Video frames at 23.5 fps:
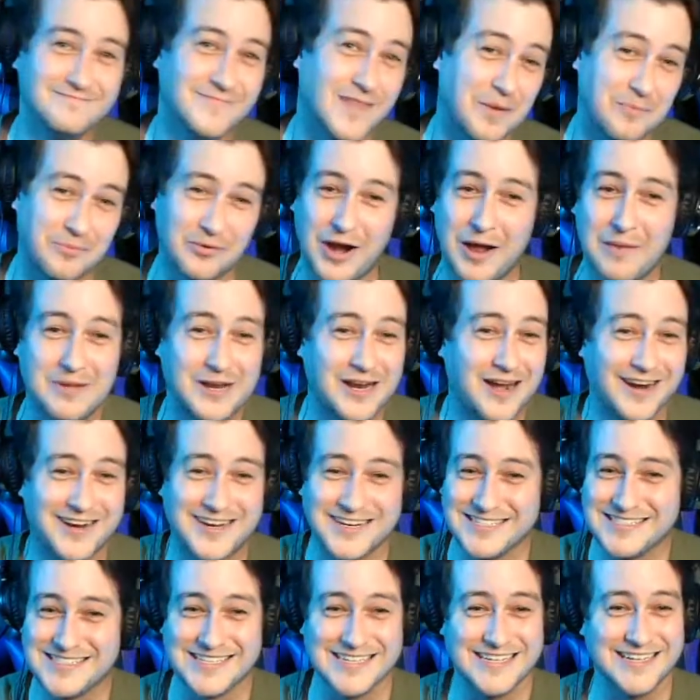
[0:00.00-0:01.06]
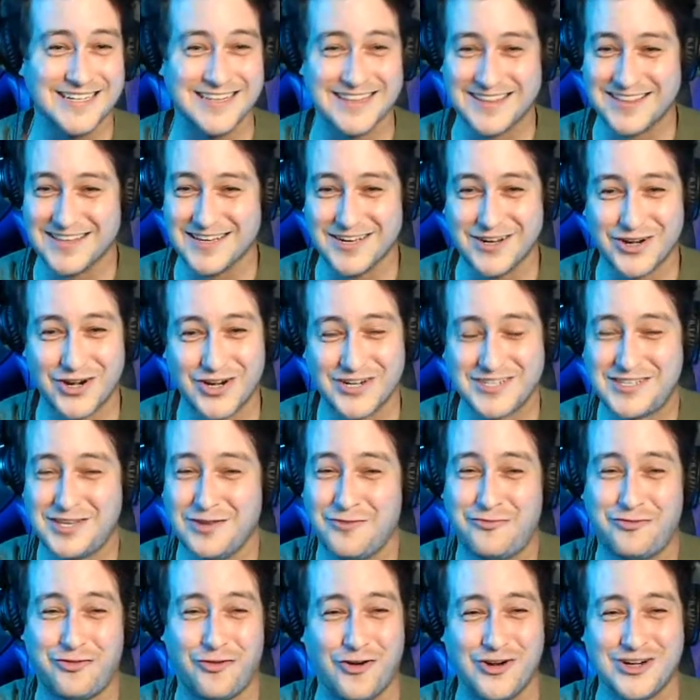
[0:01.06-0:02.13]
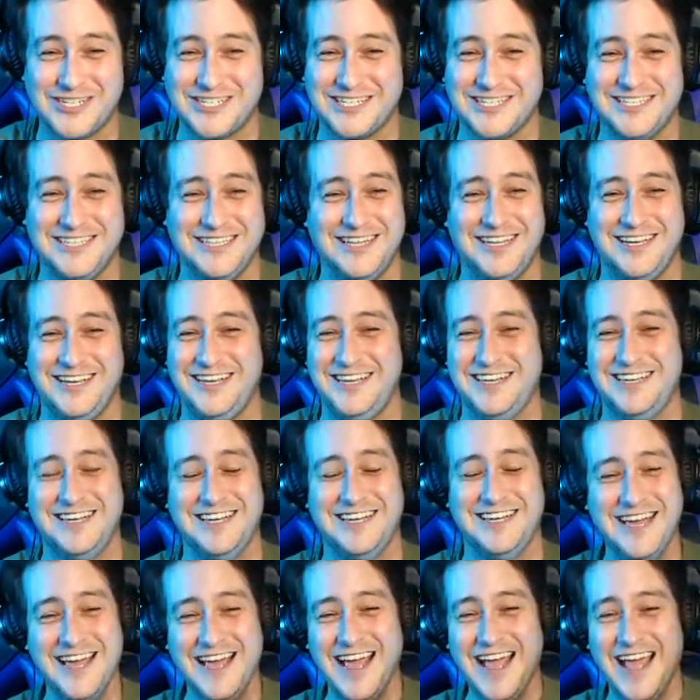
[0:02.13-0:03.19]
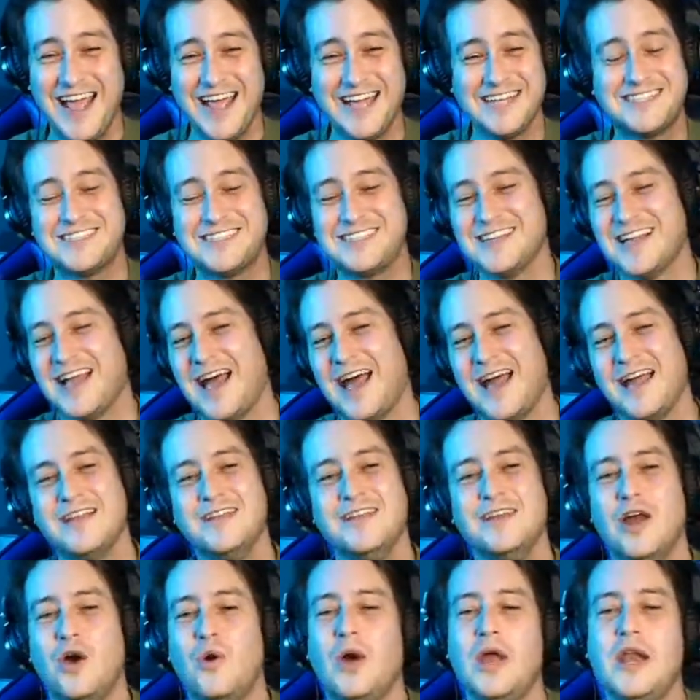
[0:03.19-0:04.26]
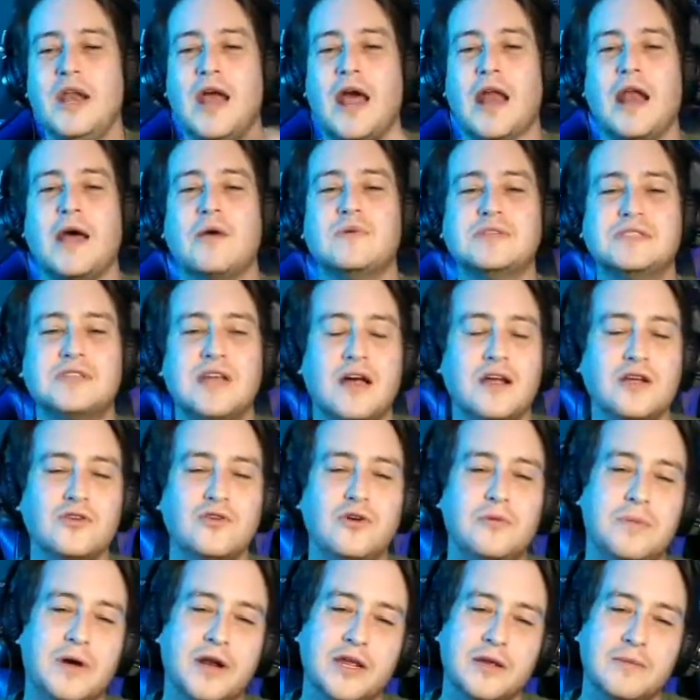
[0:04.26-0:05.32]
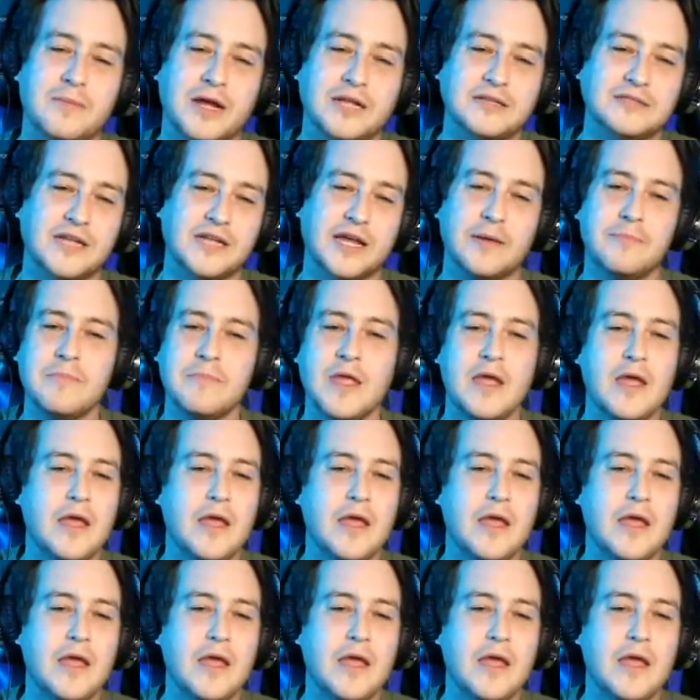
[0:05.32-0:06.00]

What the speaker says: I'm probably not going to see it in theaters, unfortunately. It's, you know what? And I was talking to a buddy of mine today.